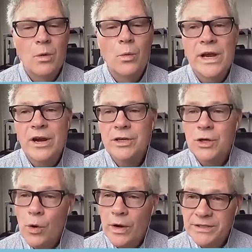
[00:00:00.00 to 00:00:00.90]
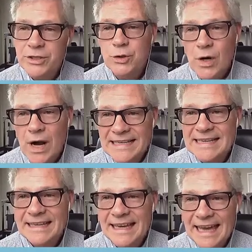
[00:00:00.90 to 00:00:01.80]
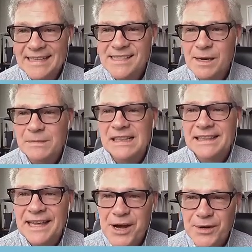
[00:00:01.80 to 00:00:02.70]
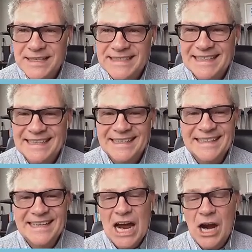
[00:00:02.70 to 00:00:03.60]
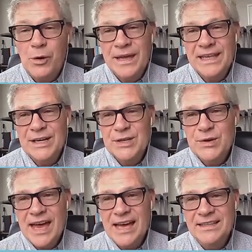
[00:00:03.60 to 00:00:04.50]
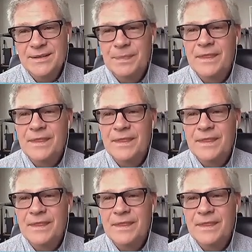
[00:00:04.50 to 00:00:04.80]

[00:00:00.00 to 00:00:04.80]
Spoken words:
We are going to try to gain some clarity. How are we going to do that?